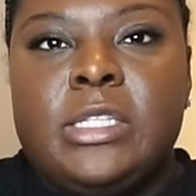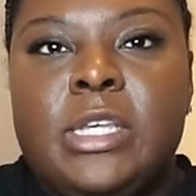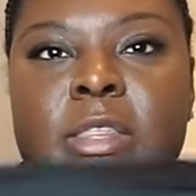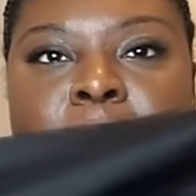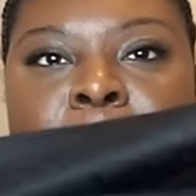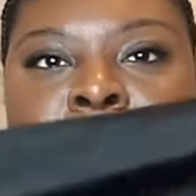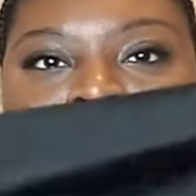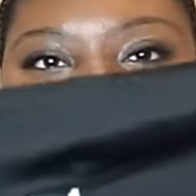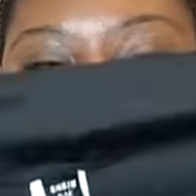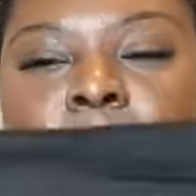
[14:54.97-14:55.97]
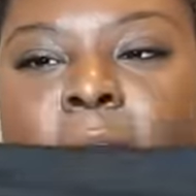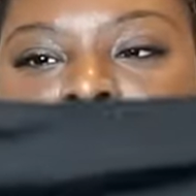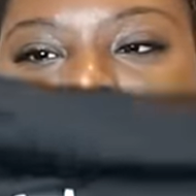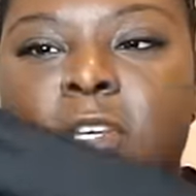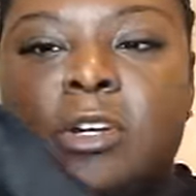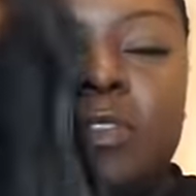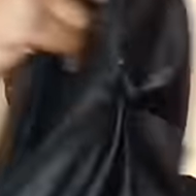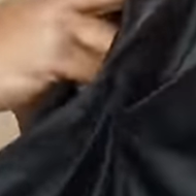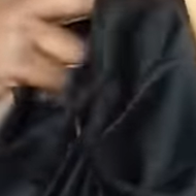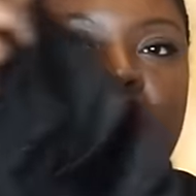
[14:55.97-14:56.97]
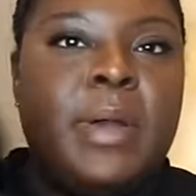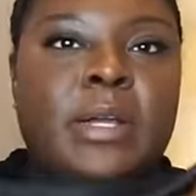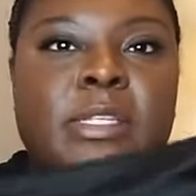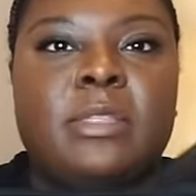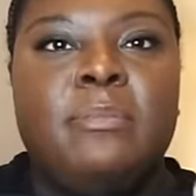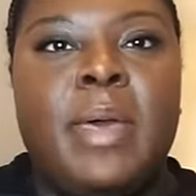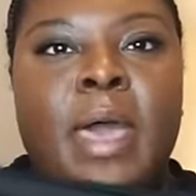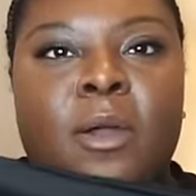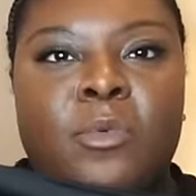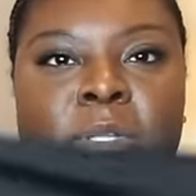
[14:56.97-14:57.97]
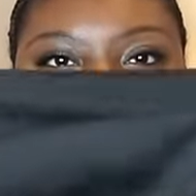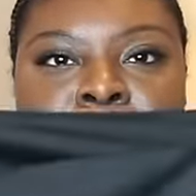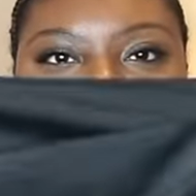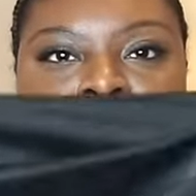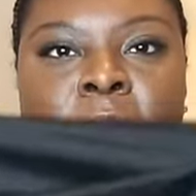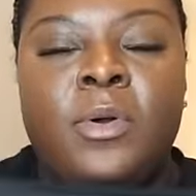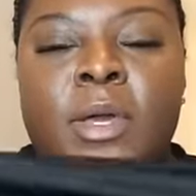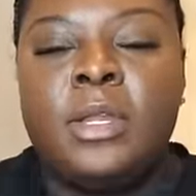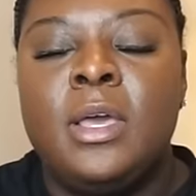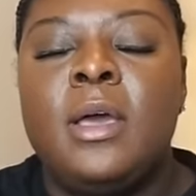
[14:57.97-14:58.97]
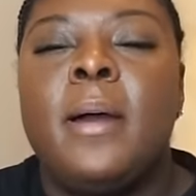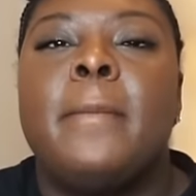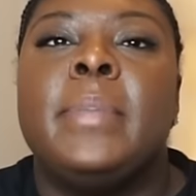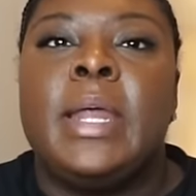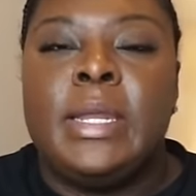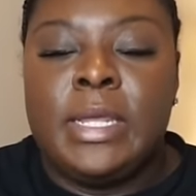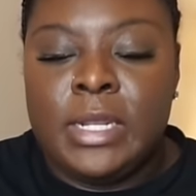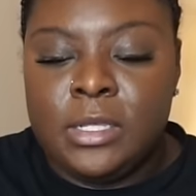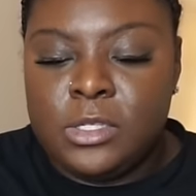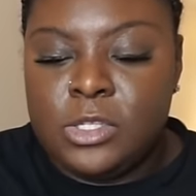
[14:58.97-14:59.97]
to the back, turn the zipper part to the back once I put it on, but I didn't.